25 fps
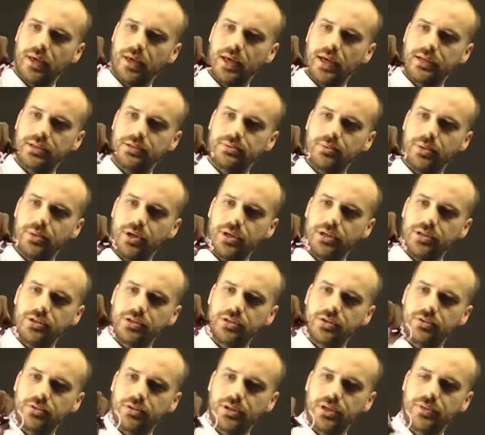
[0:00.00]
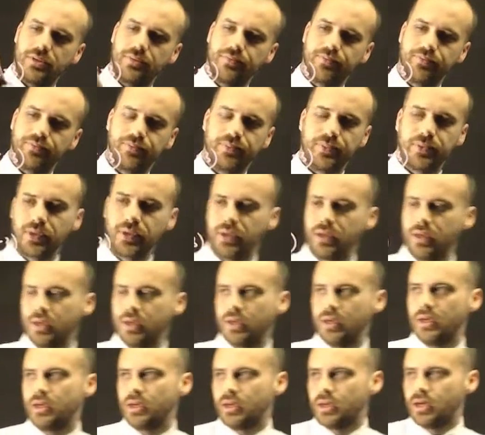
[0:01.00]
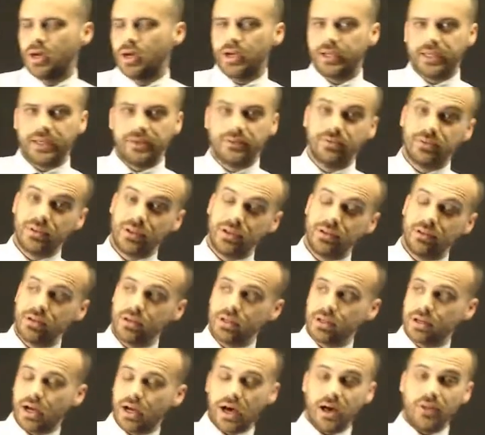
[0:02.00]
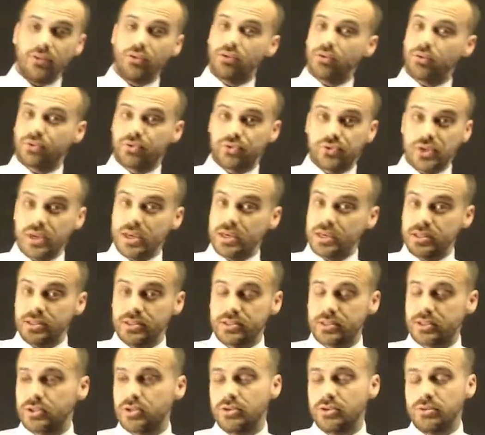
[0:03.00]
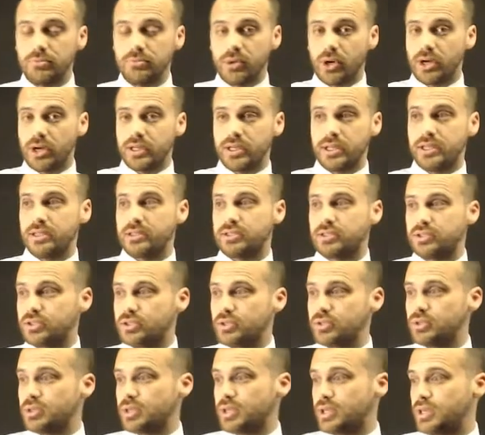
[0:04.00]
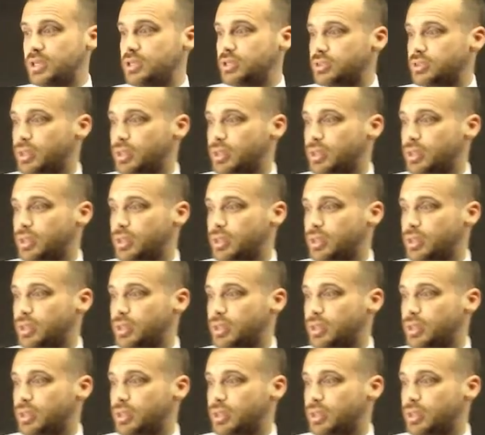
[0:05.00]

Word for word: x minus 3. Okay, there are other things that you might need to do here.